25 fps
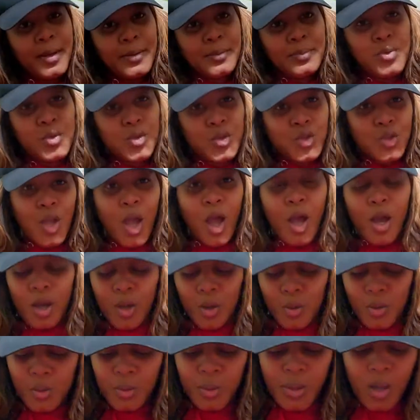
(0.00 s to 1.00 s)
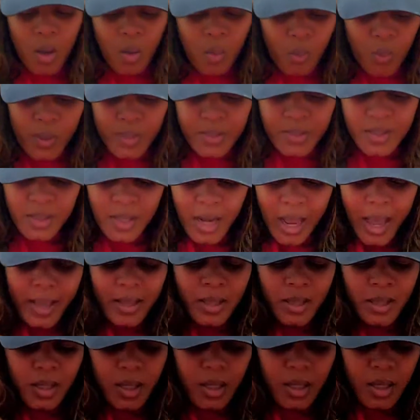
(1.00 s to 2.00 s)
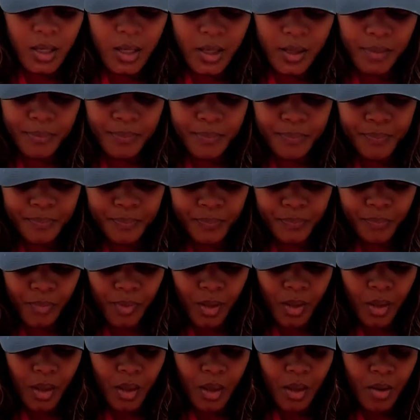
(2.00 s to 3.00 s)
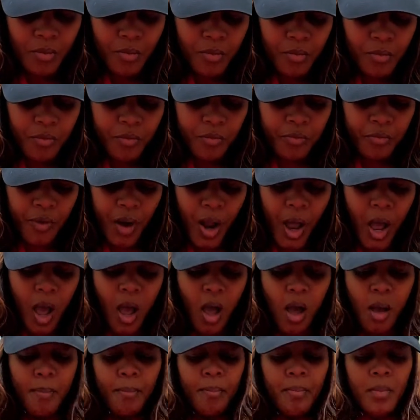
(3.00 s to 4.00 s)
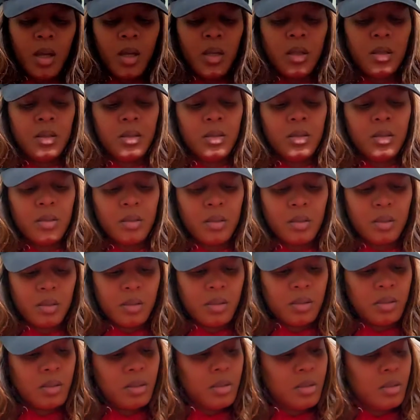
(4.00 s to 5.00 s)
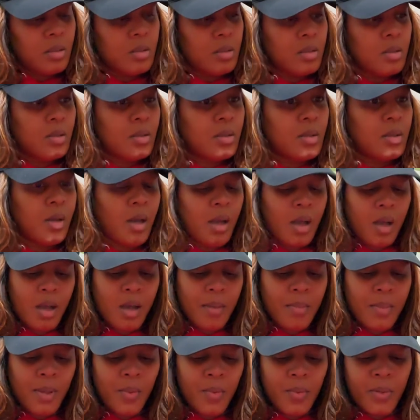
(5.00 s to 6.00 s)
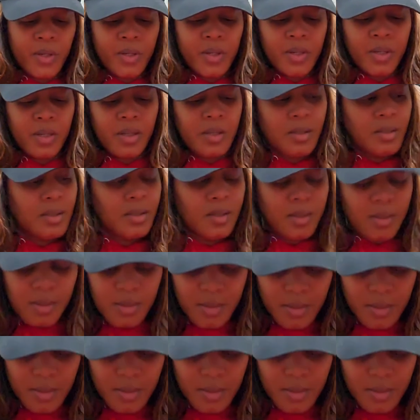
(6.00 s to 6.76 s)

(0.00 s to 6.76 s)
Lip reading: So what did I get from... and what are these?